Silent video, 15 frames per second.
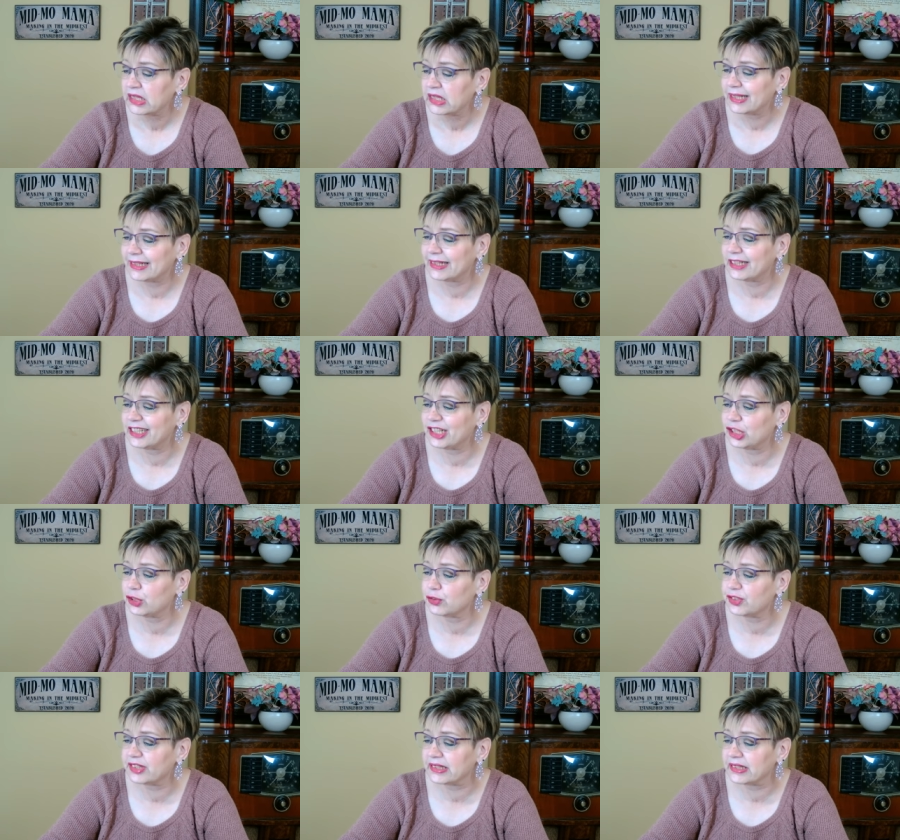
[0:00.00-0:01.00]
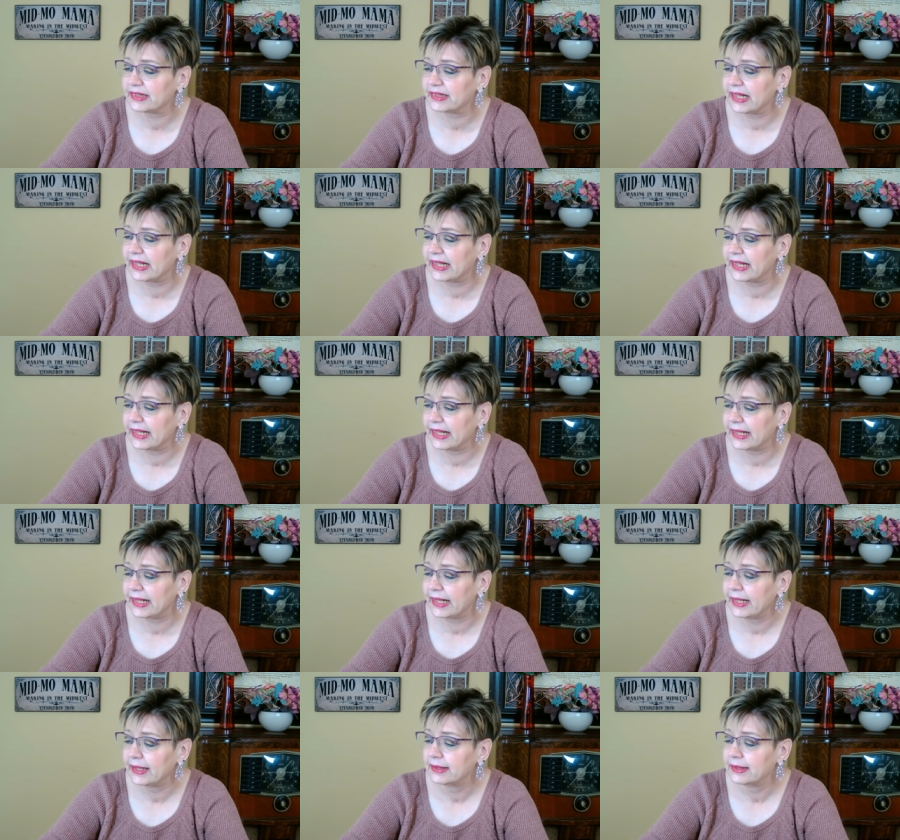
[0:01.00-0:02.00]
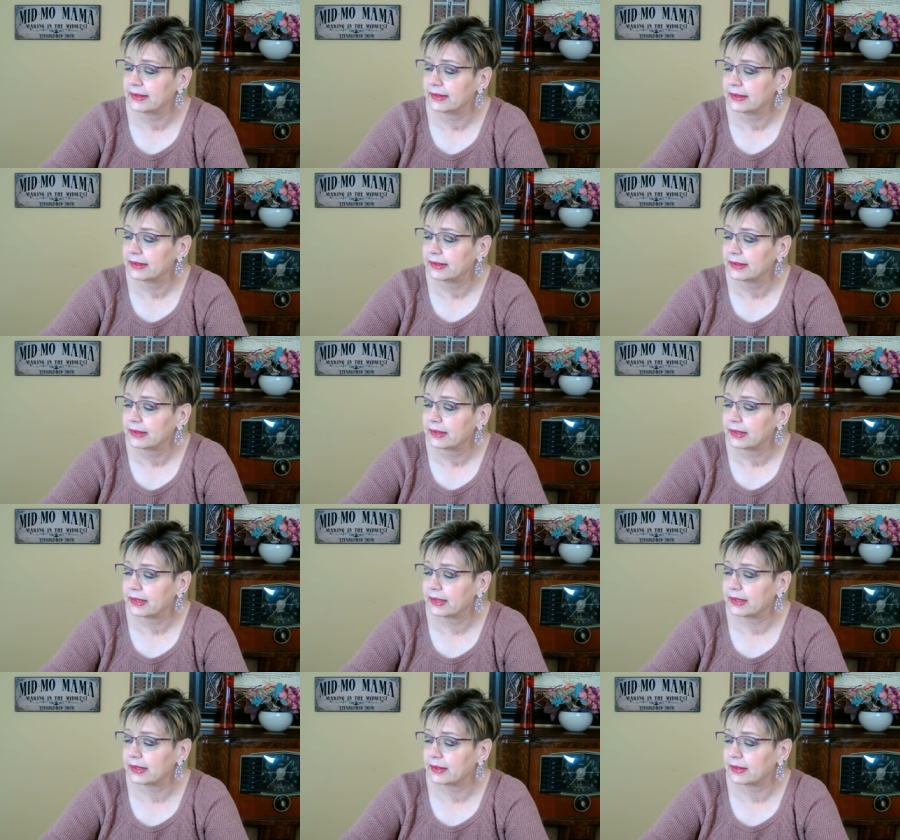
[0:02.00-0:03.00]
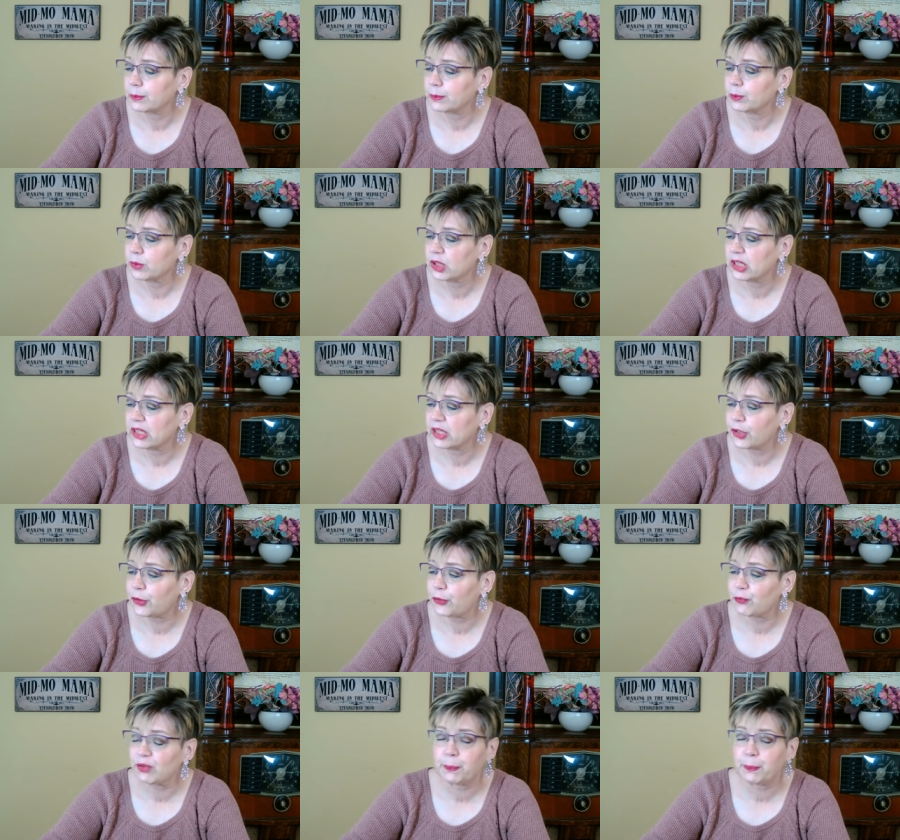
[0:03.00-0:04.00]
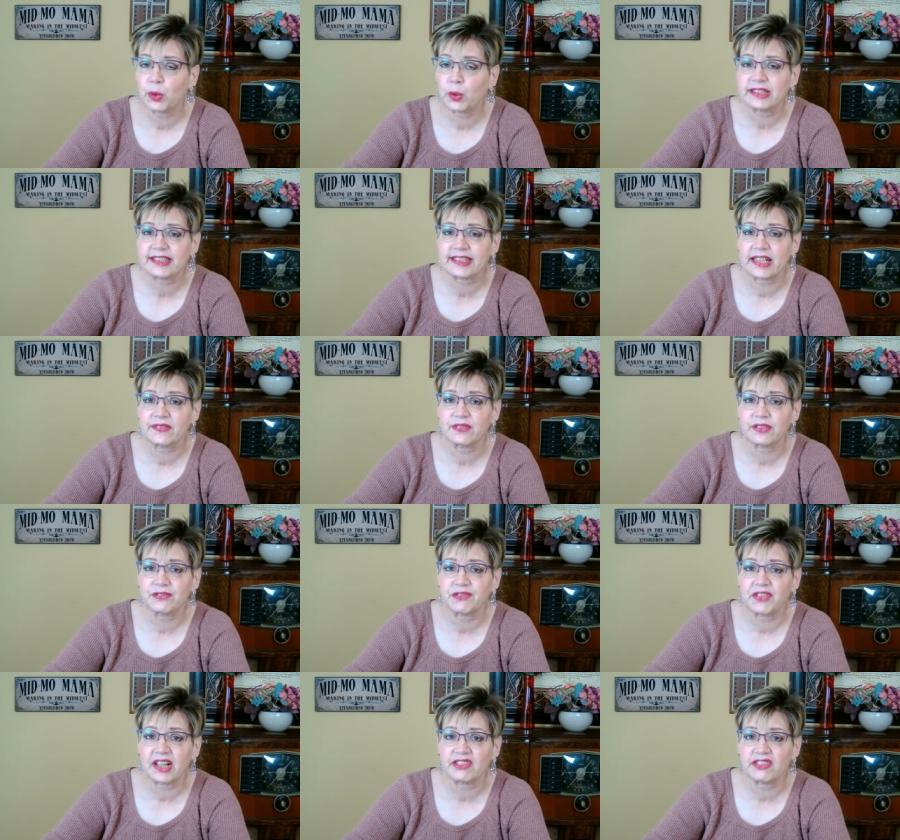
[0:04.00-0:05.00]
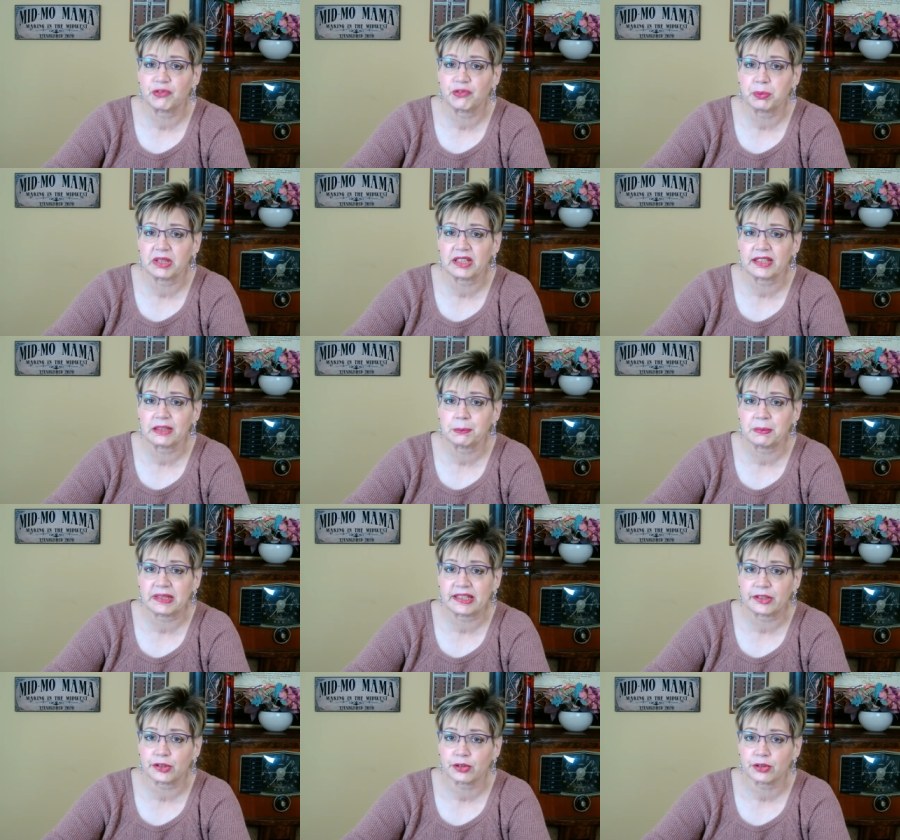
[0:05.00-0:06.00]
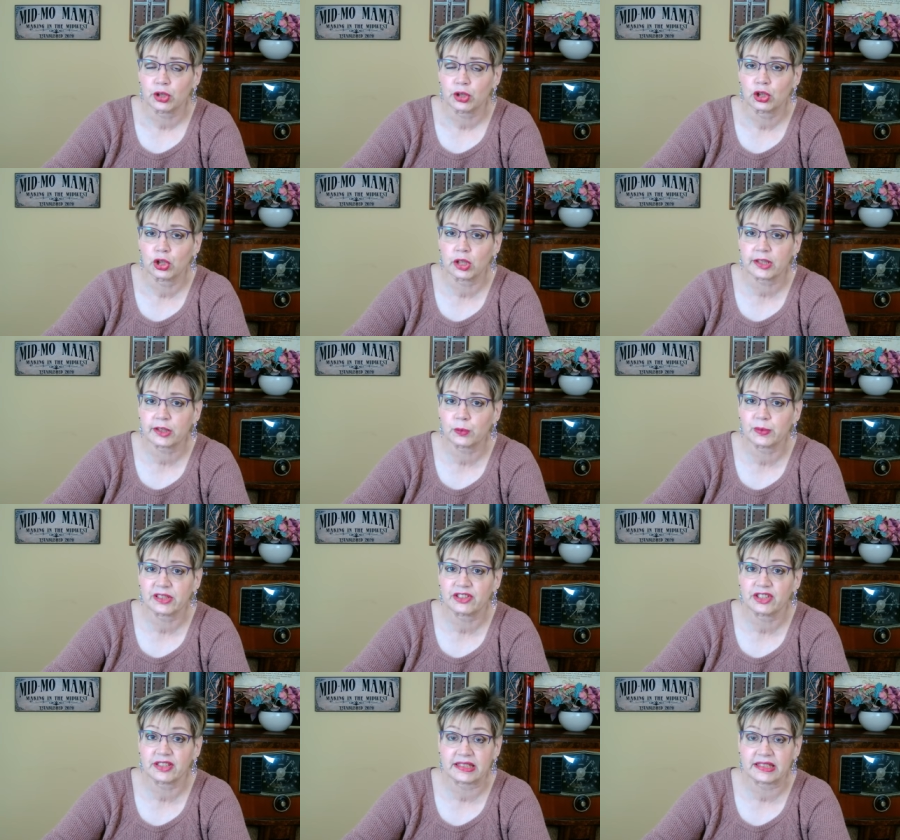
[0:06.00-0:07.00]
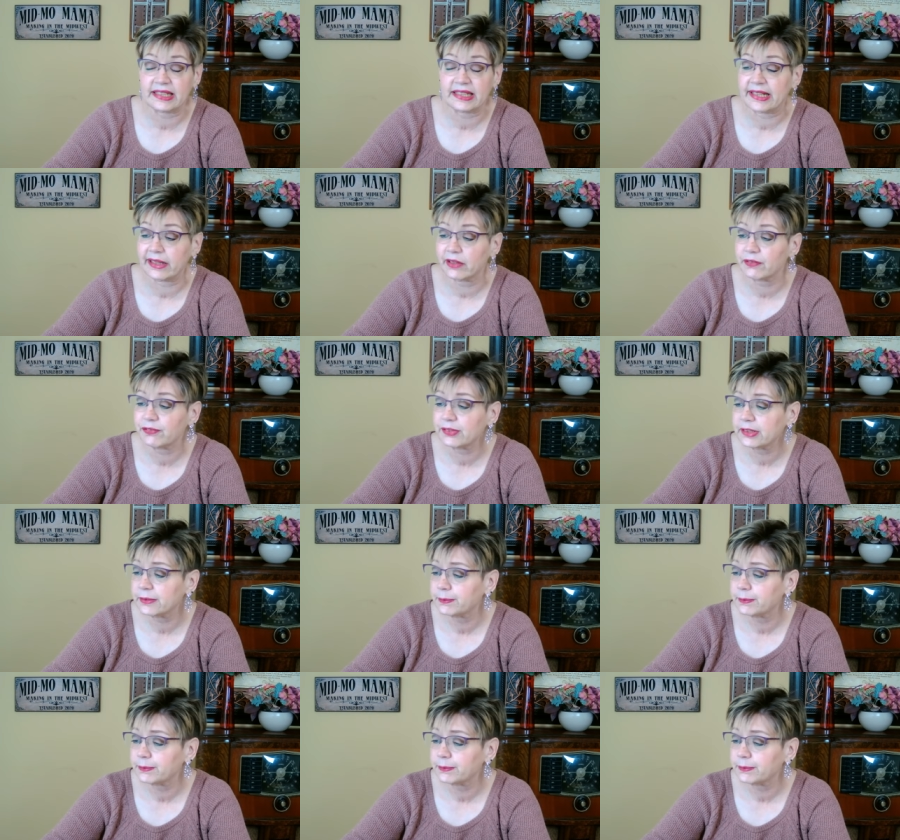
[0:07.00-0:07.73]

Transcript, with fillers: it uses a um, a 3.75 millimeter hook, which is an F,